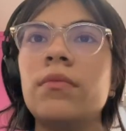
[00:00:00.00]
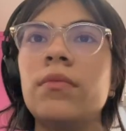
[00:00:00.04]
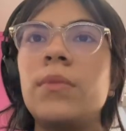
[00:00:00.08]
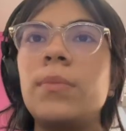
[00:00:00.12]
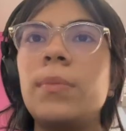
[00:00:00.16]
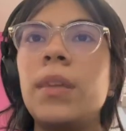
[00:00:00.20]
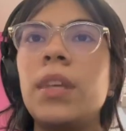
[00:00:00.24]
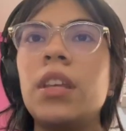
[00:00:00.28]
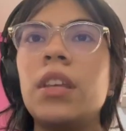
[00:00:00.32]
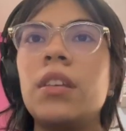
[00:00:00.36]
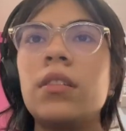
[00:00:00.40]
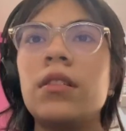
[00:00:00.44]

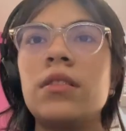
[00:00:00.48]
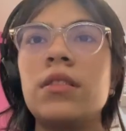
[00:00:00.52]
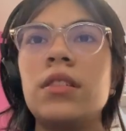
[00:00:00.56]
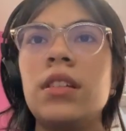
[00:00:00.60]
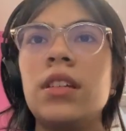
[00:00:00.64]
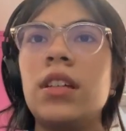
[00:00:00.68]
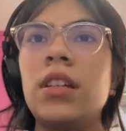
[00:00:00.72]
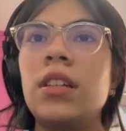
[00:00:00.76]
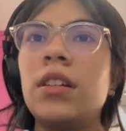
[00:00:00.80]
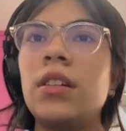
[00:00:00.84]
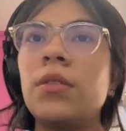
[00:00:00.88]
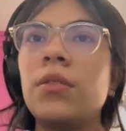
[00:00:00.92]
because
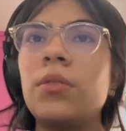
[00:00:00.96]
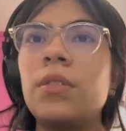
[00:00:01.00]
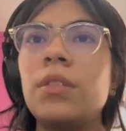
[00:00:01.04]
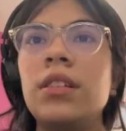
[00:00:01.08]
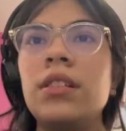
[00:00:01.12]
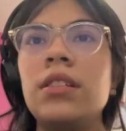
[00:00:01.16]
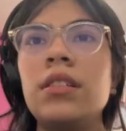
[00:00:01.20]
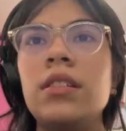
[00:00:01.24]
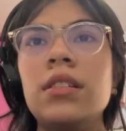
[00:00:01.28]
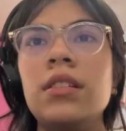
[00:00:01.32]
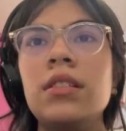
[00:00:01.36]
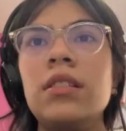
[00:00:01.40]
it
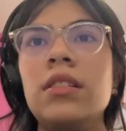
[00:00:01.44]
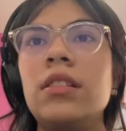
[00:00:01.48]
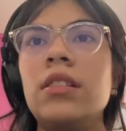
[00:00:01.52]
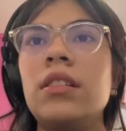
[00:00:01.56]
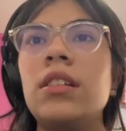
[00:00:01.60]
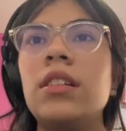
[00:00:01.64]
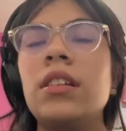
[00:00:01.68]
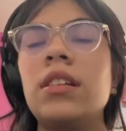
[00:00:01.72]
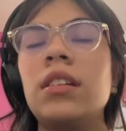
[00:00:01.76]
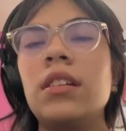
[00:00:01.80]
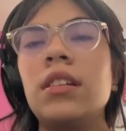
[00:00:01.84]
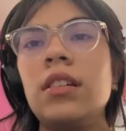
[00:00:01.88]
increases
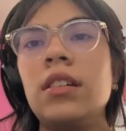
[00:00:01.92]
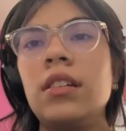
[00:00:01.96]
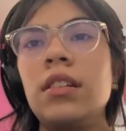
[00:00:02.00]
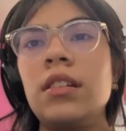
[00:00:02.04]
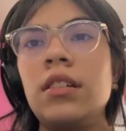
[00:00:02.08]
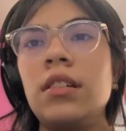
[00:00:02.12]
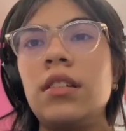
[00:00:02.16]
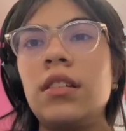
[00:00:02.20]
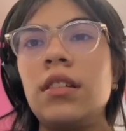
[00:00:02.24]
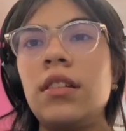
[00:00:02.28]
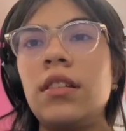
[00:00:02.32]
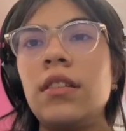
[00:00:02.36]

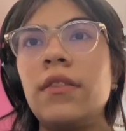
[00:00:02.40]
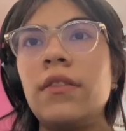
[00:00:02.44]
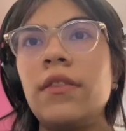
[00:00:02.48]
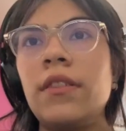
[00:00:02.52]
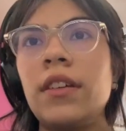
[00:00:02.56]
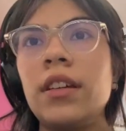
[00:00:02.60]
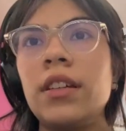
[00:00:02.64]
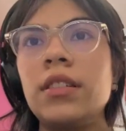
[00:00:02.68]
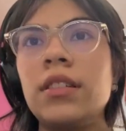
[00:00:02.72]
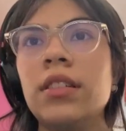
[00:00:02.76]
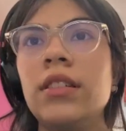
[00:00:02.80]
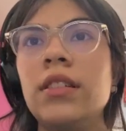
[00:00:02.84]
the
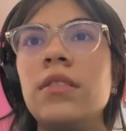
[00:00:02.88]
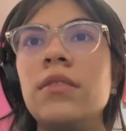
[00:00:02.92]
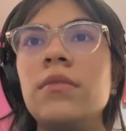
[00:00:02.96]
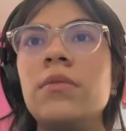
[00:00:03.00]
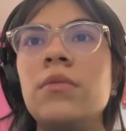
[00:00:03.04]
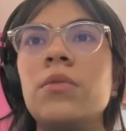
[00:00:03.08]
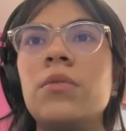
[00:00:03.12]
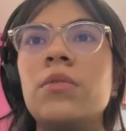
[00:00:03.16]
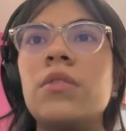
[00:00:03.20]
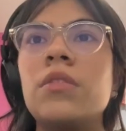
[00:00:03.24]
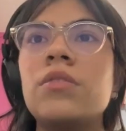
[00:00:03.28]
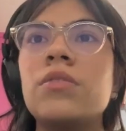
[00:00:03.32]
effective
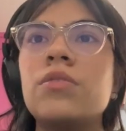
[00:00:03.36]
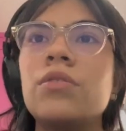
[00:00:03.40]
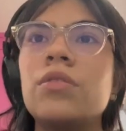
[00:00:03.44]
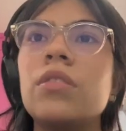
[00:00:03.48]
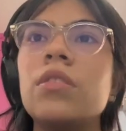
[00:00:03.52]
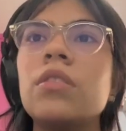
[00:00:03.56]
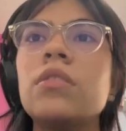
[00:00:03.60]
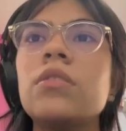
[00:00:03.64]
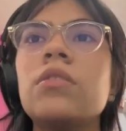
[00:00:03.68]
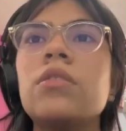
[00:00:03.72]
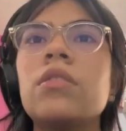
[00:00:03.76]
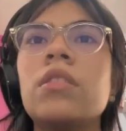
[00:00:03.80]
nuclear
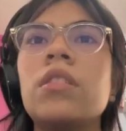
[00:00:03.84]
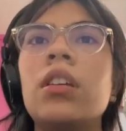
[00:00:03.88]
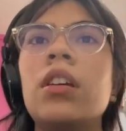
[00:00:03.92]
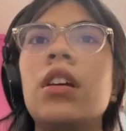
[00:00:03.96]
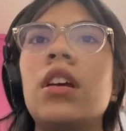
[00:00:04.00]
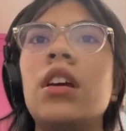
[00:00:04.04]
charge